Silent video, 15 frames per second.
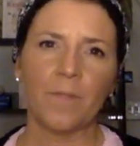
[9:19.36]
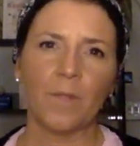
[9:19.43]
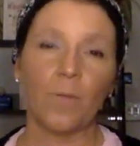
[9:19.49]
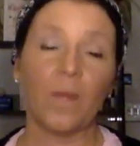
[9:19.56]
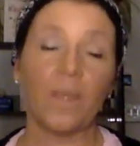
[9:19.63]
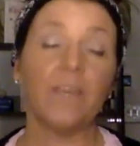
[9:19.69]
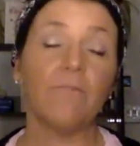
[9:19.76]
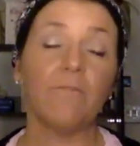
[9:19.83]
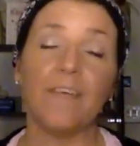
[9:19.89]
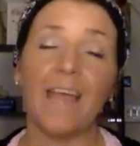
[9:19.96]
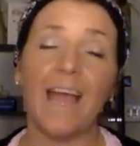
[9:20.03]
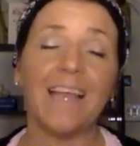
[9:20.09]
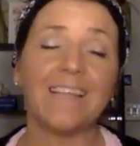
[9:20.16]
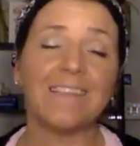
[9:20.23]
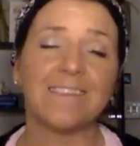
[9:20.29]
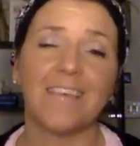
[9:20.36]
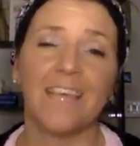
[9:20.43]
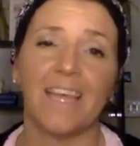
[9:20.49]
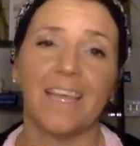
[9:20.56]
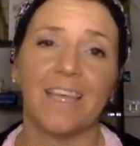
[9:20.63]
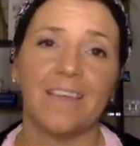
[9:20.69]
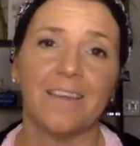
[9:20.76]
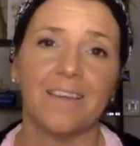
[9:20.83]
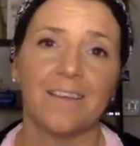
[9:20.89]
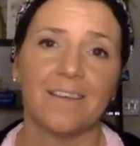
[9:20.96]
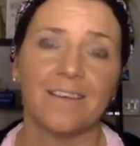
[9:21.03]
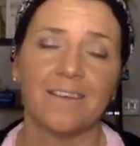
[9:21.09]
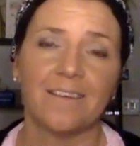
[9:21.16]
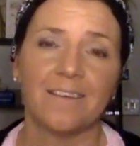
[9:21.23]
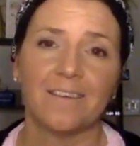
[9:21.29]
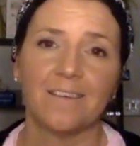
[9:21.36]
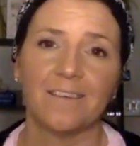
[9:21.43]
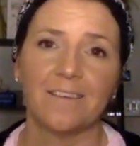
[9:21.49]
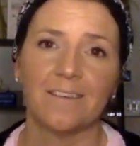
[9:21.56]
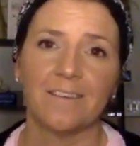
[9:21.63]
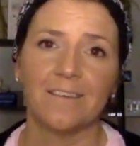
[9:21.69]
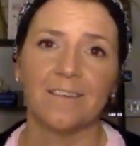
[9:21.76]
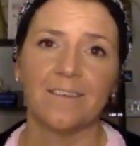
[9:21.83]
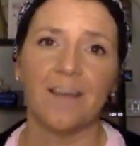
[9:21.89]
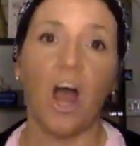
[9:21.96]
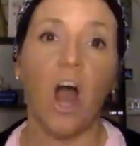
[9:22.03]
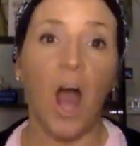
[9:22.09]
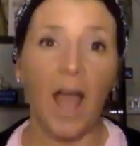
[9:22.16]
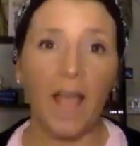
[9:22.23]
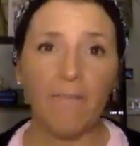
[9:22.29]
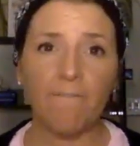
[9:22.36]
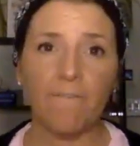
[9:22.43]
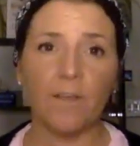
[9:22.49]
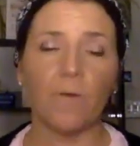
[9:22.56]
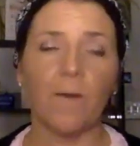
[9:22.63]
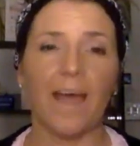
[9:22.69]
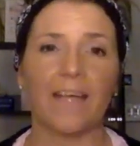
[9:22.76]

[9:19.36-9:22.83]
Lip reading: When in reality, I feel